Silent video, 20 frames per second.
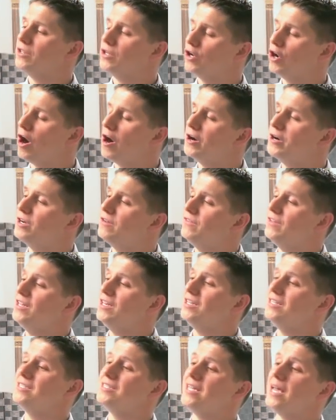in the Garden of
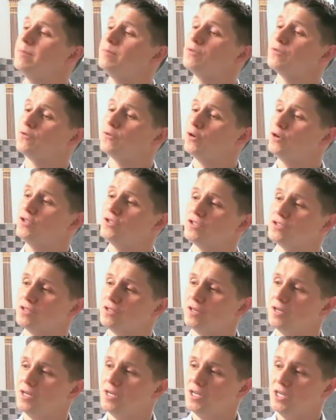Eden tempt first?
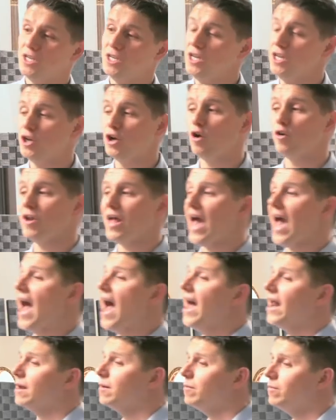He didn't go to
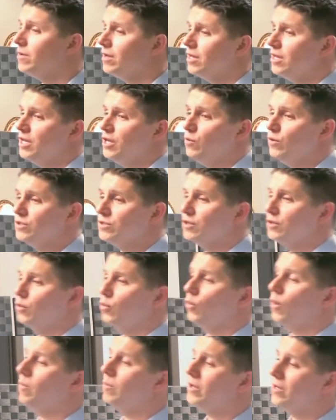Adam, he went to the
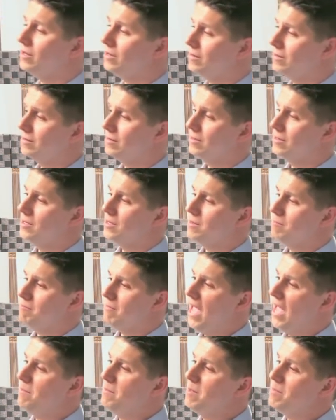woman.
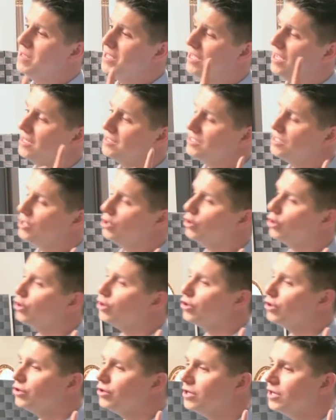Maybe because he
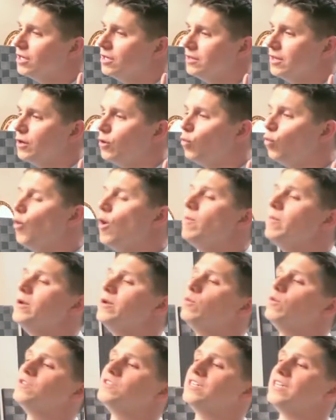heard that a
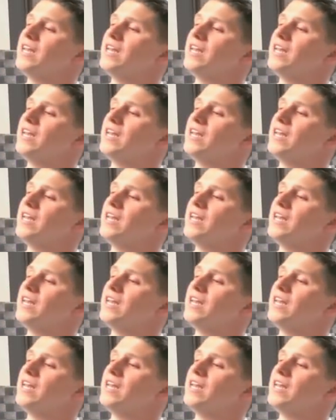woman was